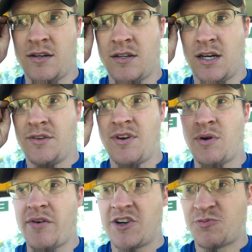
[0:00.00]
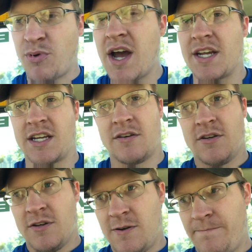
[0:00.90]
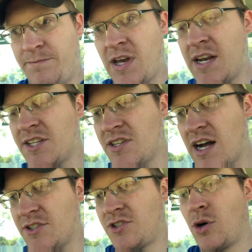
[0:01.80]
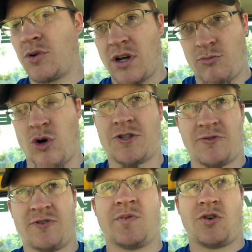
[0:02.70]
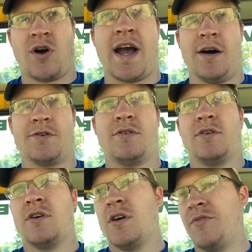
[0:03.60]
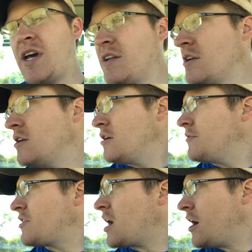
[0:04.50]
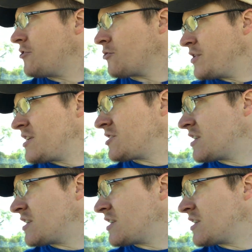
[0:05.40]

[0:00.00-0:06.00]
then whenever I spread it, then it's not soaking up moisture from the ground. Then the other reason